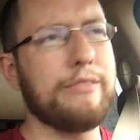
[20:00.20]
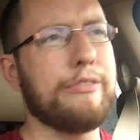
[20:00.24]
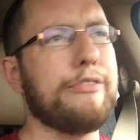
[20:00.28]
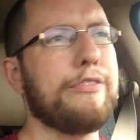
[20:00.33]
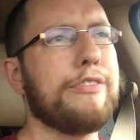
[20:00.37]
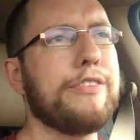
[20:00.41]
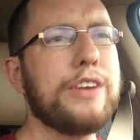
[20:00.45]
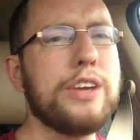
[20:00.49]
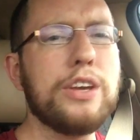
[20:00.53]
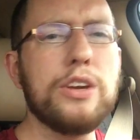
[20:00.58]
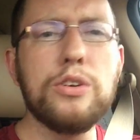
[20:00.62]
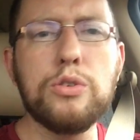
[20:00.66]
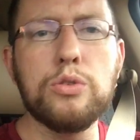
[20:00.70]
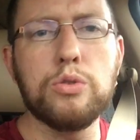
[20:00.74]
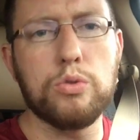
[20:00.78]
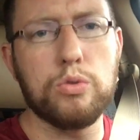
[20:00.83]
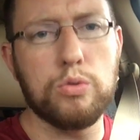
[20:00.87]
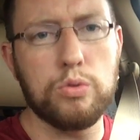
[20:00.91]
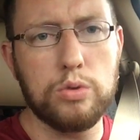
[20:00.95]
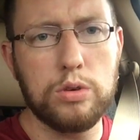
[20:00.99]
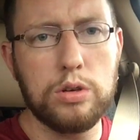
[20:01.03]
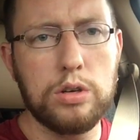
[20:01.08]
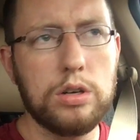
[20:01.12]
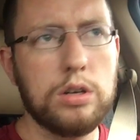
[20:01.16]

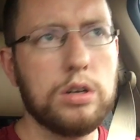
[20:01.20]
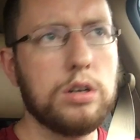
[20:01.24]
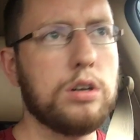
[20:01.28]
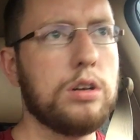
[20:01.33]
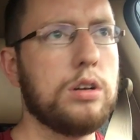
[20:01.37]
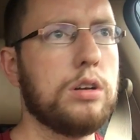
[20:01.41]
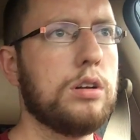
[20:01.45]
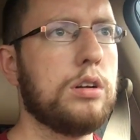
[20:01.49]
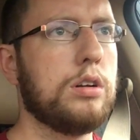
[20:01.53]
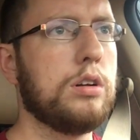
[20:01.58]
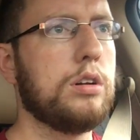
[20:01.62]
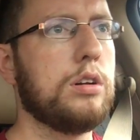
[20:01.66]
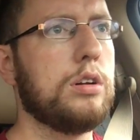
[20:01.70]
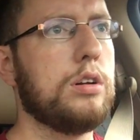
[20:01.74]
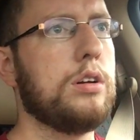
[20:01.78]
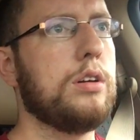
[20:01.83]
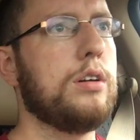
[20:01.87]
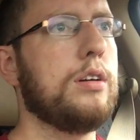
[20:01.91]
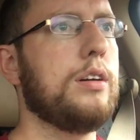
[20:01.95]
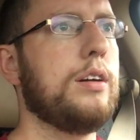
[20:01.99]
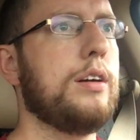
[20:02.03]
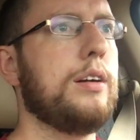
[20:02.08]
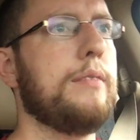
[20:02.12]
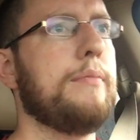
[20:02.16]
view
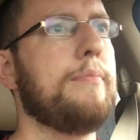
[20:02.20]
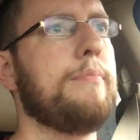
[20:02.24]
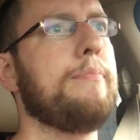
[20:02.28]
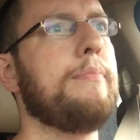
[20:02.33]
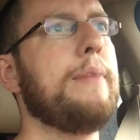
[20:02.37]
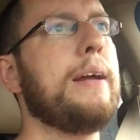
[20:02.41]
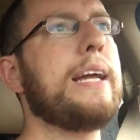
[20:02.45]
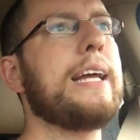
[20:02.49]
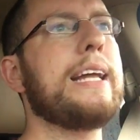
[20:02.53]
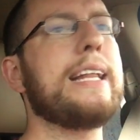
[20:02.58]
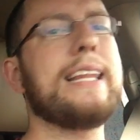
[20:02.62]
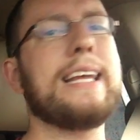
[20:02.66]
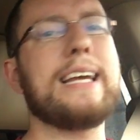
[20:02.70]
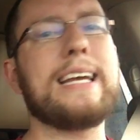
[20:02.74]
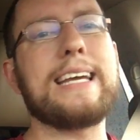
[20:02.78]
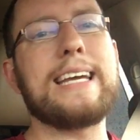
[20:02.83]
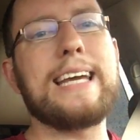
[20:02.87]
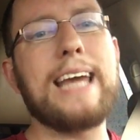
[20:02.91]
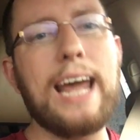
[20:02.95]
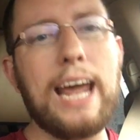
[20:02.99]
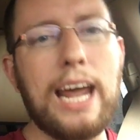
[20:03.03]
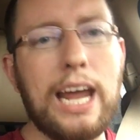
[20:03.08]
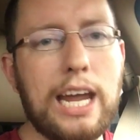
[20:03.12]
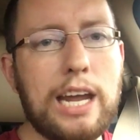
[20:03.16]
making the
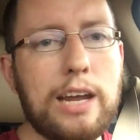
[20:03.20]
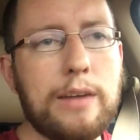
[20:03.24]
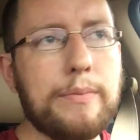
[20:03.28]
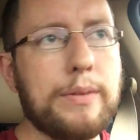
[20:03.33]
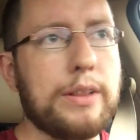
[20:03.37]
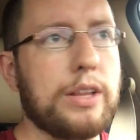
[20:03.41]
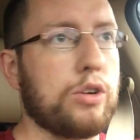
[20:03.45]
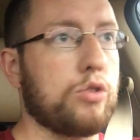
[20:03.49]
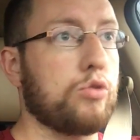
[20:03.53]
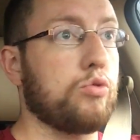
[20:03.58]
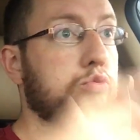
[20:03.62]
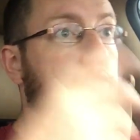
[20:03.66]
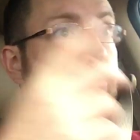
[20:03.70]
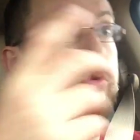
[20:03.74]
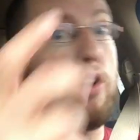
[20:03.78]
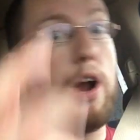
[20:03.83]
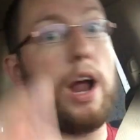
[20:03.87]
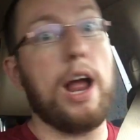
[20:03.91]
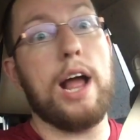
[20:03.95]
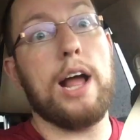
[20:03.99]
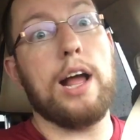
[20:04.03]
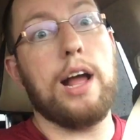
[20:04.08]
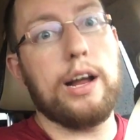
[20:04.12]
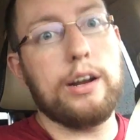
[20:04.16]
game and the
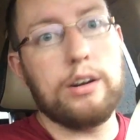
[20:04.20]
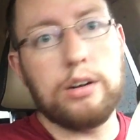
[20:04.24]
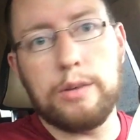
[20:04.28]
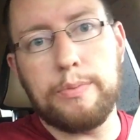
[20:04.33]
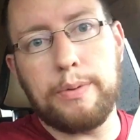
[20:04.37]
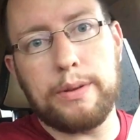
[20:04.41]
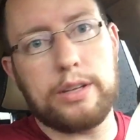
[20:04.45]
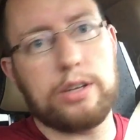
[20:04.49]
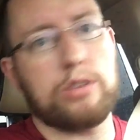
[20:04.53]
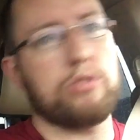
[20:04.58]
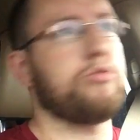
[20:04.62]
grass. I heard about the